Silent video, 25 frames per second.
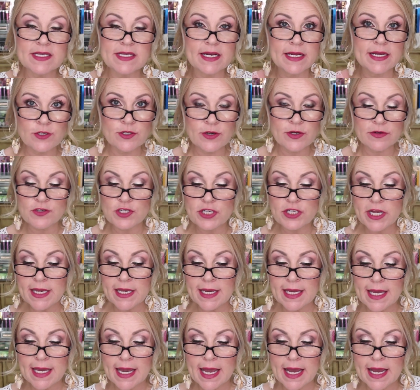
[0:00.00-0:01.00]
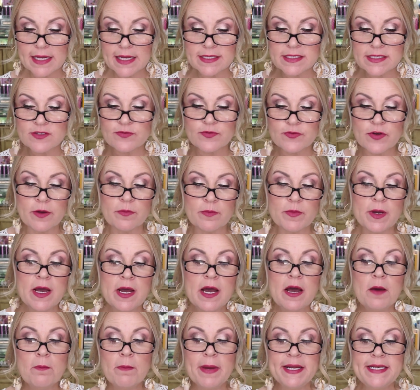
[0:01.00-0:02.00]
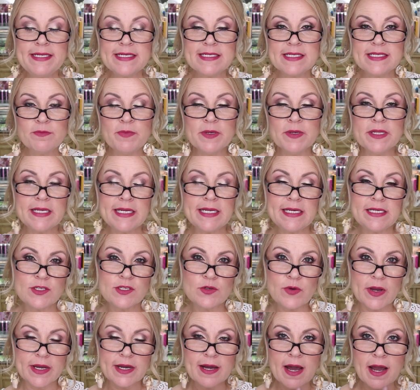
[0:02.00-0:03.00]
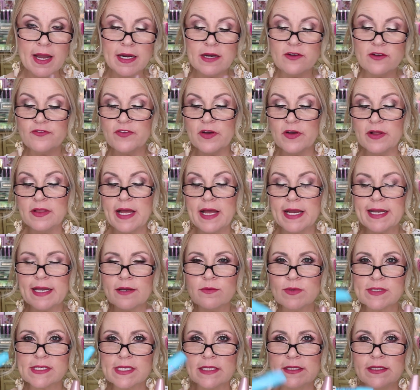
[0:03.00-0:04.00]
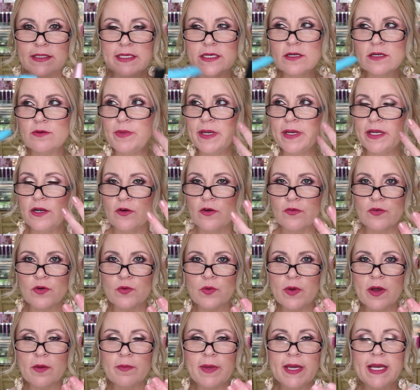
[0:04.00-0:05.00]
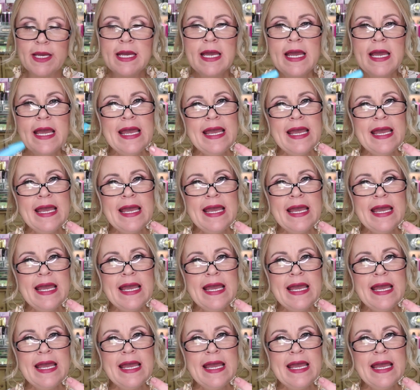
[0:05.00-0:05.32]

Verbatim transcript: and I do have shaky hands from my disability, so I kind of felt like it was a little bit overwhelming.